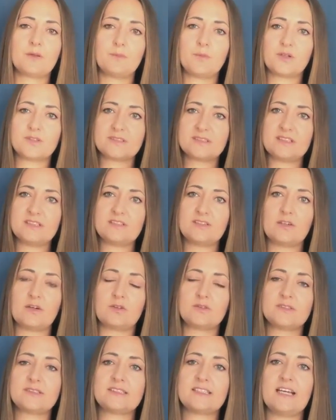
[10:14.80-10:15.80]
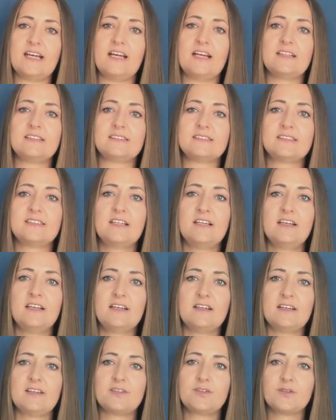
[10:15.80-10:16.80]
post-it notes and
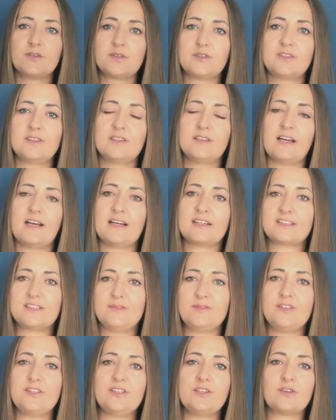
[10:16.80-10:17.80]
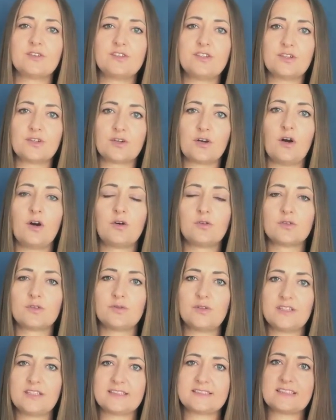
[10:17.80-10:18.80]
do it activity on your own
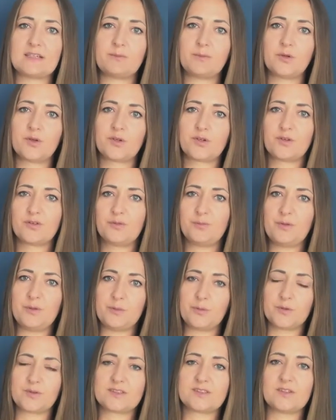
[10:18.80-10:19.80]
with the support of people.